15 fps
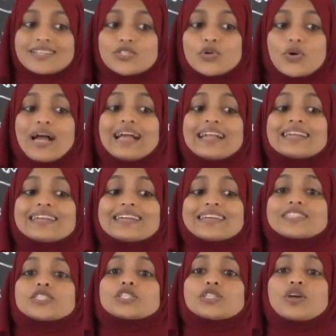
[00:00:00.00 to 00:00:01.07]
to
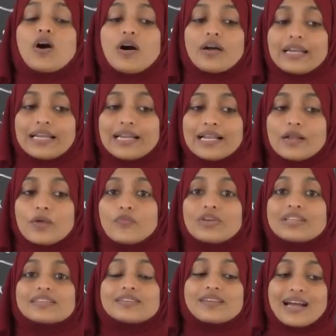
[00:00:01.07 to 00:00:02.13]
enrich soil
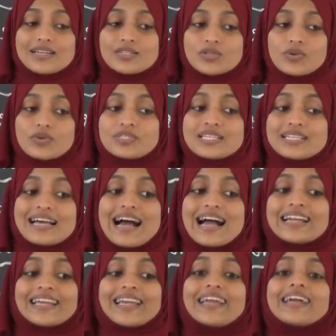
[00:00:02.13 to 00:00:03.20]
with nitrogen
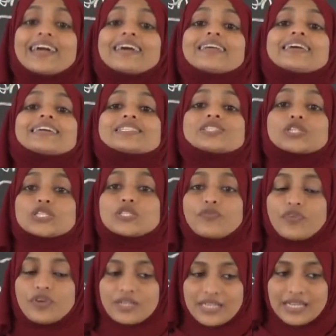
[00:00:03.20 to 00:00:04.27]
and increase its
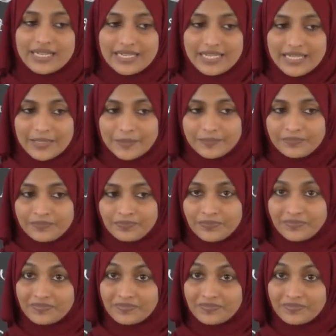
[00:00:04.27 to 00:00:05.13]
fertility.